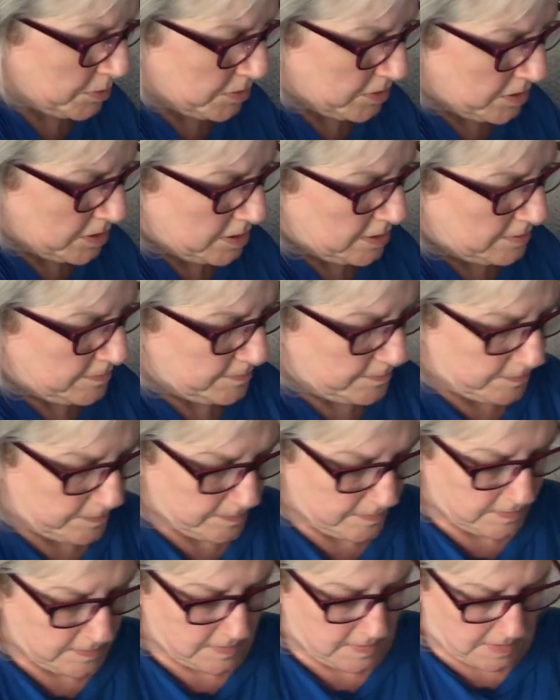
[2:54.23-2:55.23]
put the
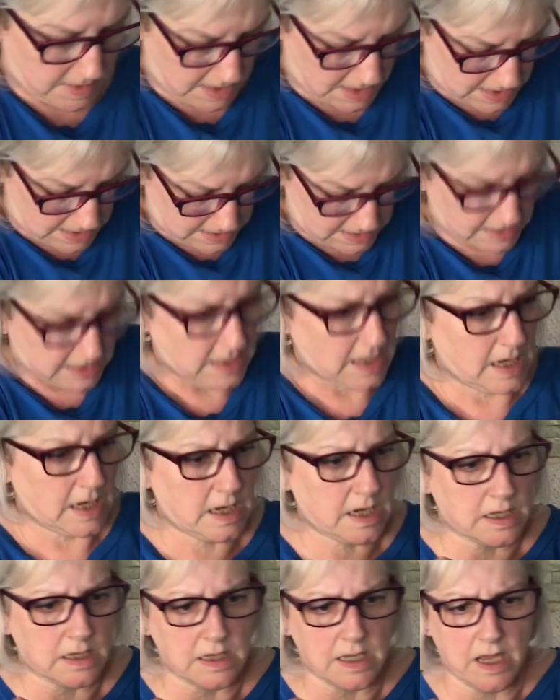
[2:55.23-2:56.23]

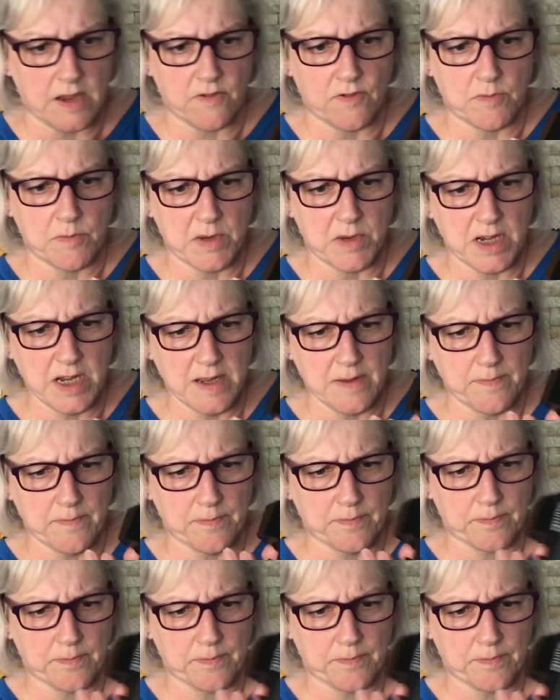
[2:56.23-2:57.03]
stake in there a minute.